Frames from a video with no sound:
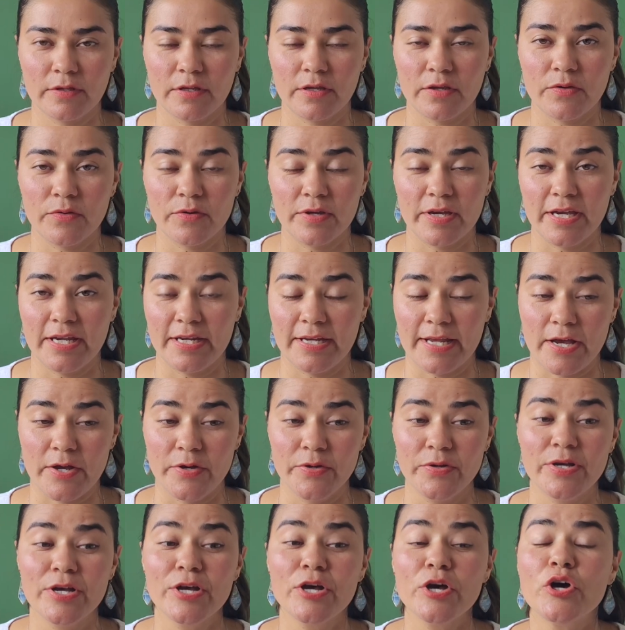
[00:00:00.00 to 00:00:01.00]
Okay,
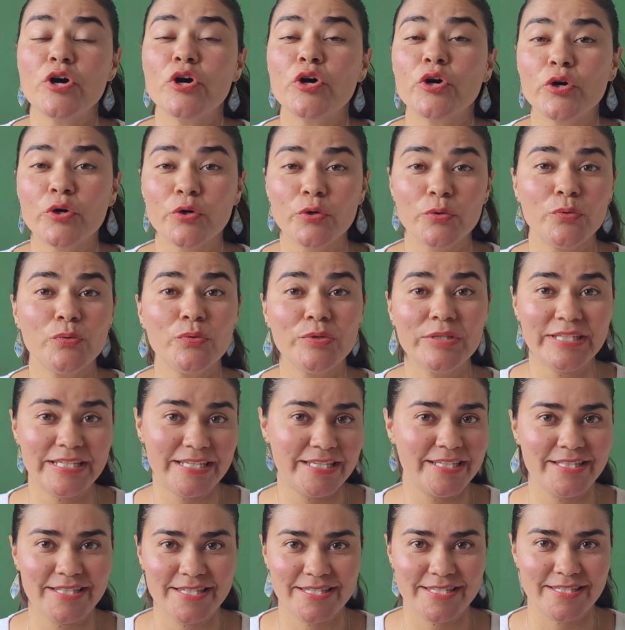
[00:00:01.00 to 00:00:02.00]
now, who
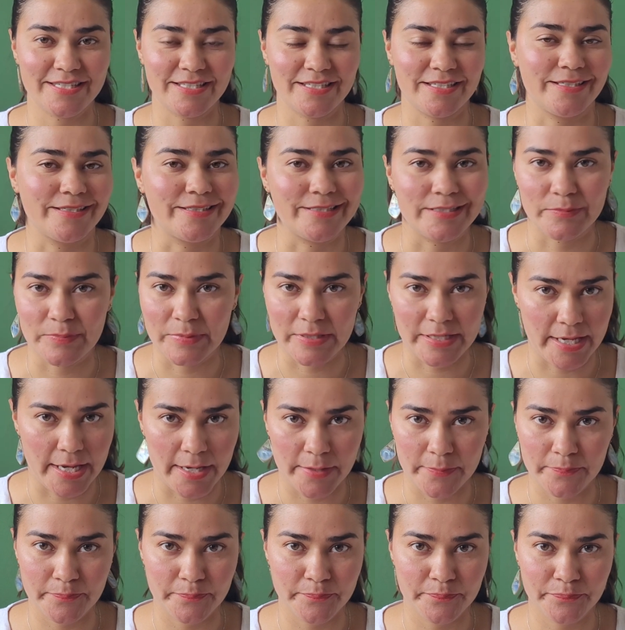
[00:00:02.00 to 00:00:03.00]
needs a DBA?